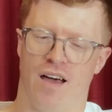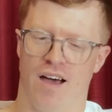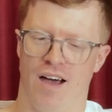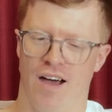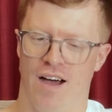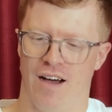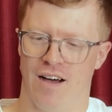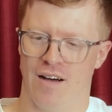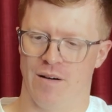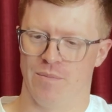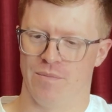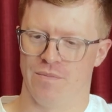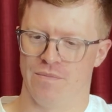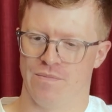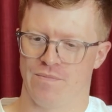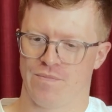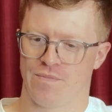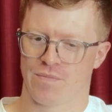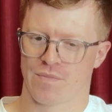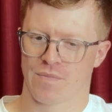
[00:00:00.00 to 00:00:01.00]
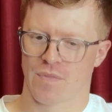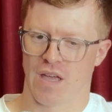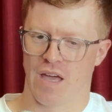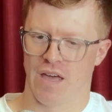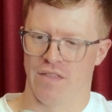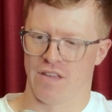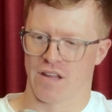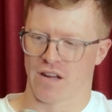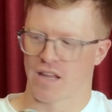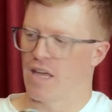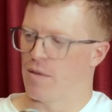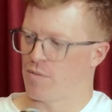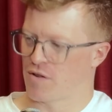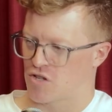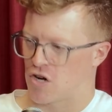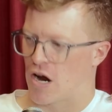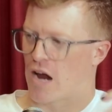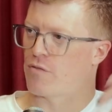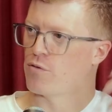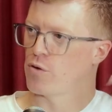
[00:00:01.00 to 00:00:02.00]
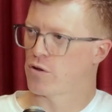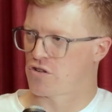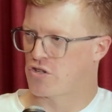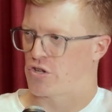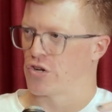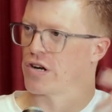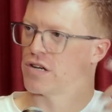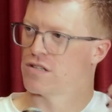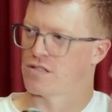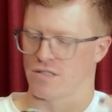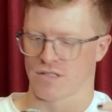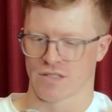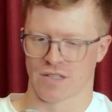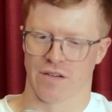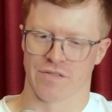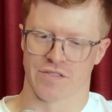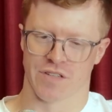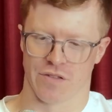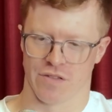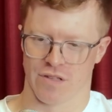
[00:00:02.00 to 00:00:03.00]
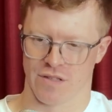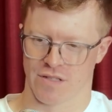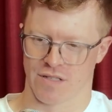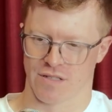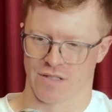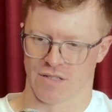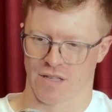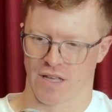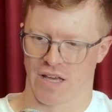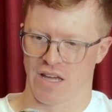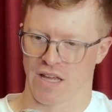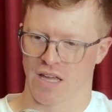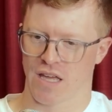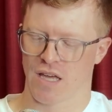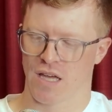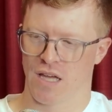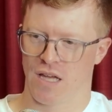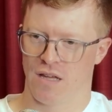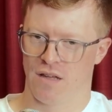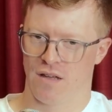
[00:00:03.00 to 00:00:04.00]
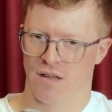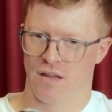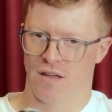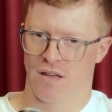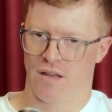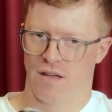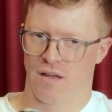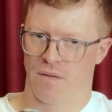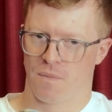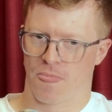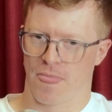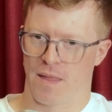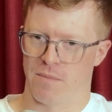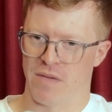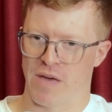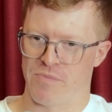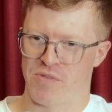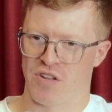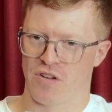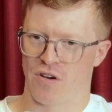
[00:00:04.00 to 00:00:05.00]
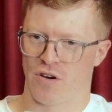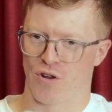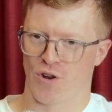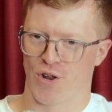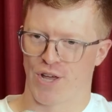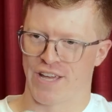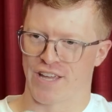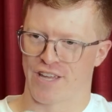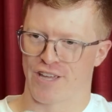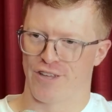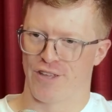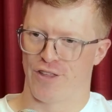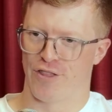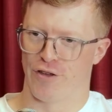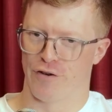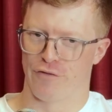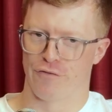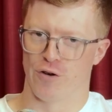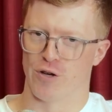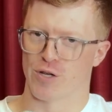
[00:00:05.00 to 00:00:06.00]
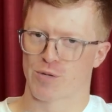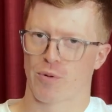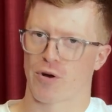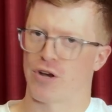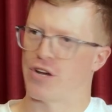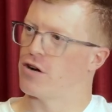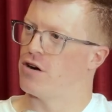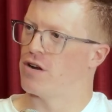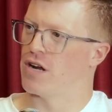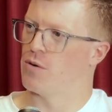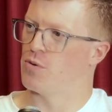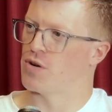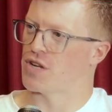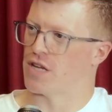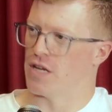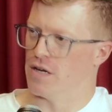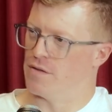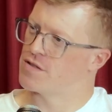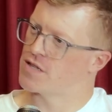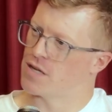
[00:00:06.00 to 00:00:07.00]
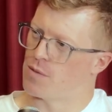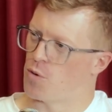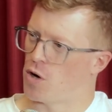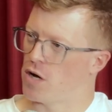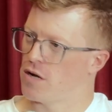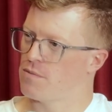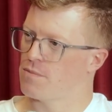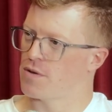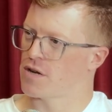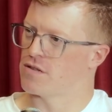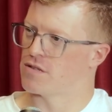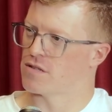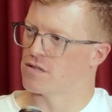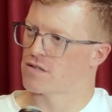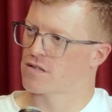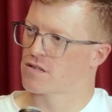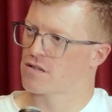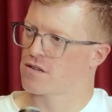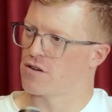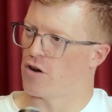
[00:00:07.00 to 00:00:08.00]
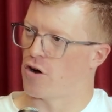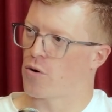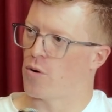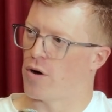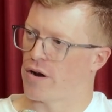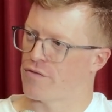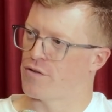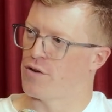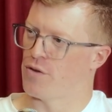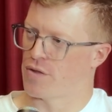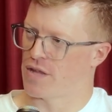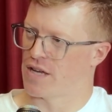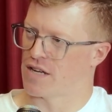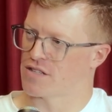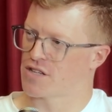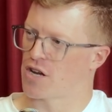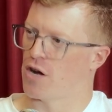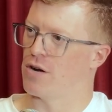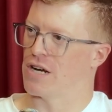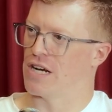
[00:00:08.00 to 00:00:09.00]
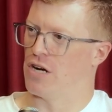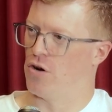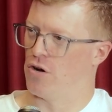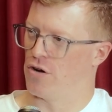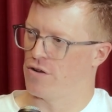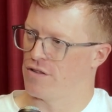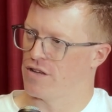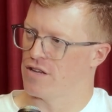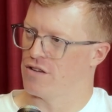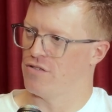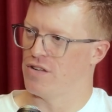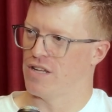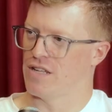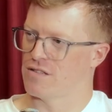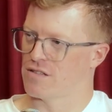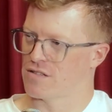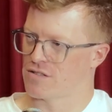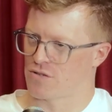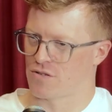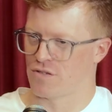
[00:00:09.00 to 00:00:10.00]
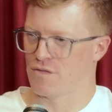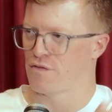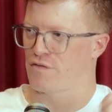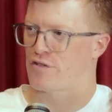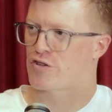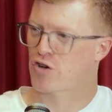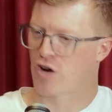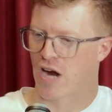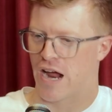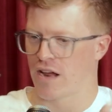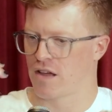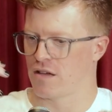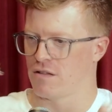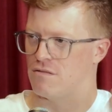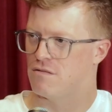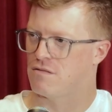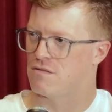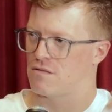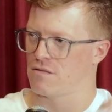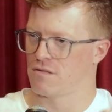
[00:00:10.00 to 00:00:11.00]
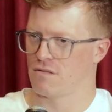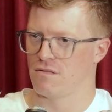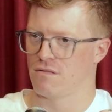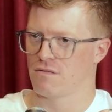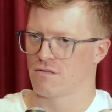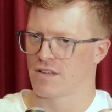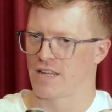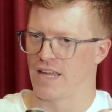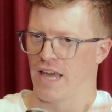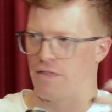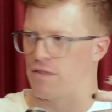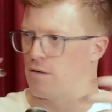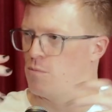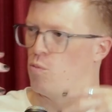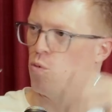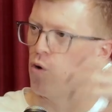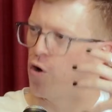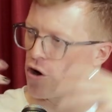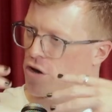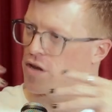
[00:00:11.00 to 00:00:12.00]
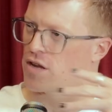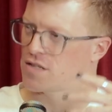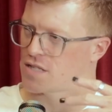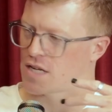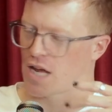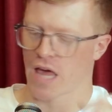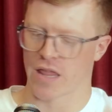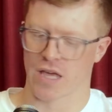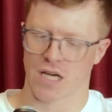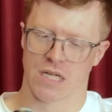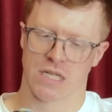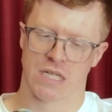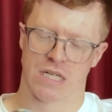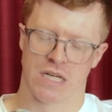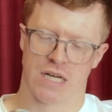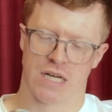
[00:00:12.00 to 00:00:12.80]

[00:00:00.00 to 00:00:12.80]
And then keeping track of all the triggers and stuff. So that this is maybe not the first precon I would give someone, because it's got quite a few things going on that you need to sort of track and get them working together.